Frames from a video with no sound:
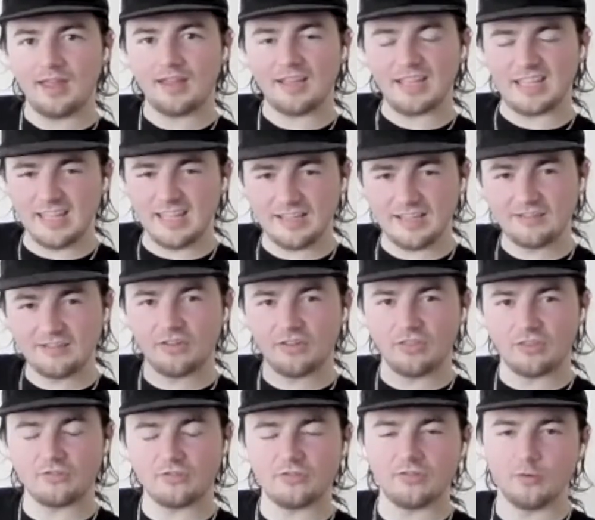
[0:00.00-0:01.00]
get into
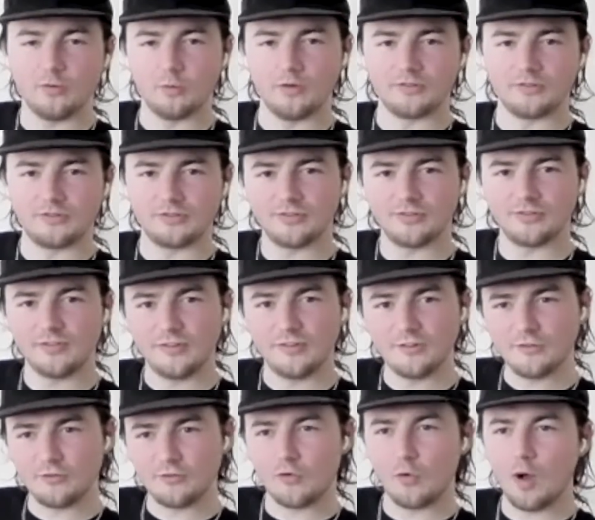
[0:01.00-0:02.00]
the sewers,
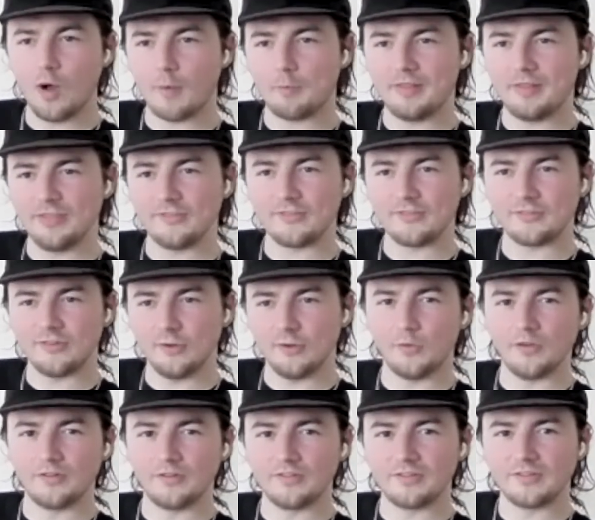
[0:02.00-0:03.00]
grew up in the
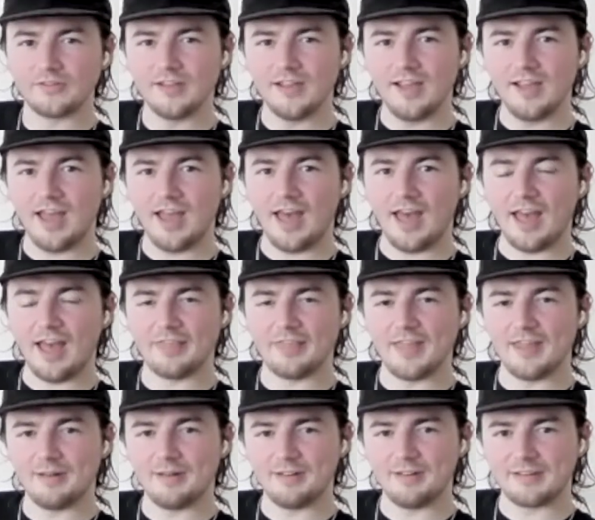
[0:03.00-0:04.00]
sewers, and
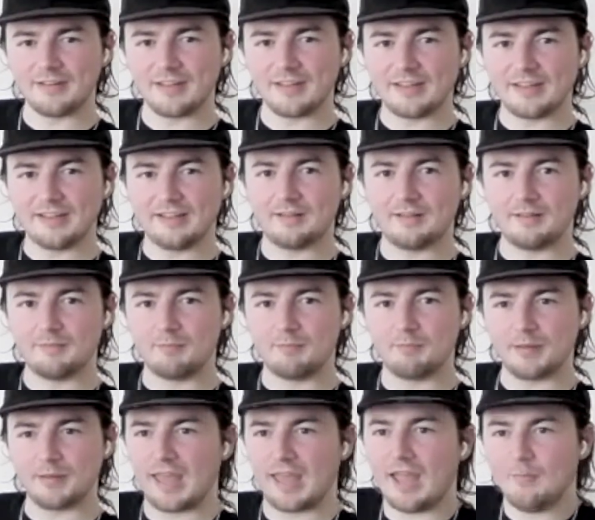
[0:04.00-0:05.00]
then
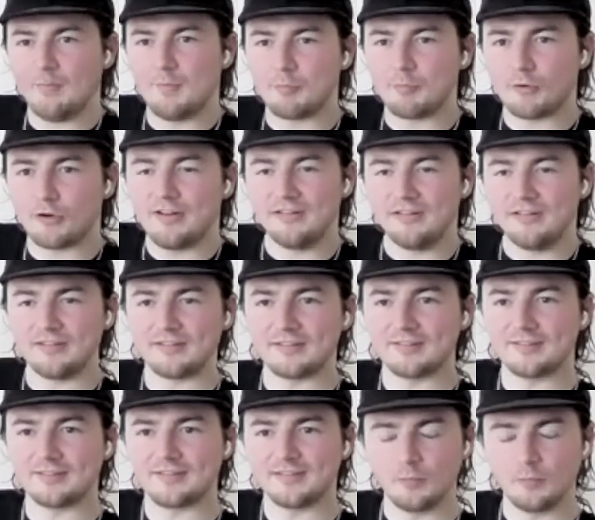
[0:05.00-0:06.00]
became a
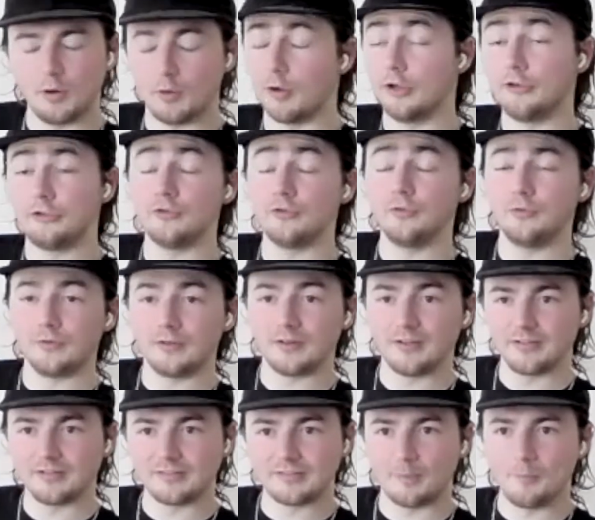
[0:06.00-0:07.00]
prince, well, a duke
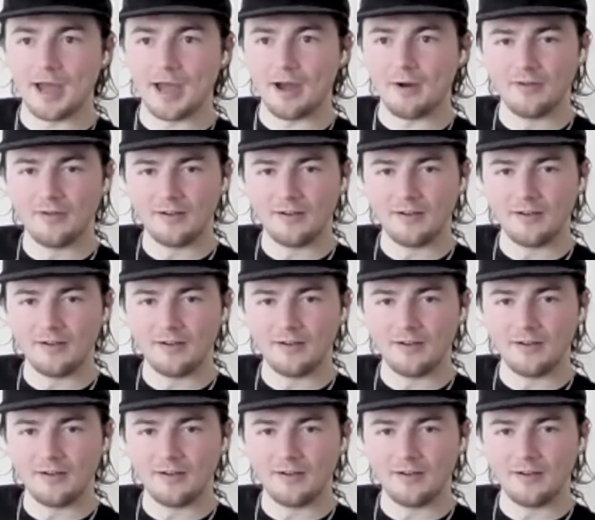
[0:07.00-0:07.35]
somehow.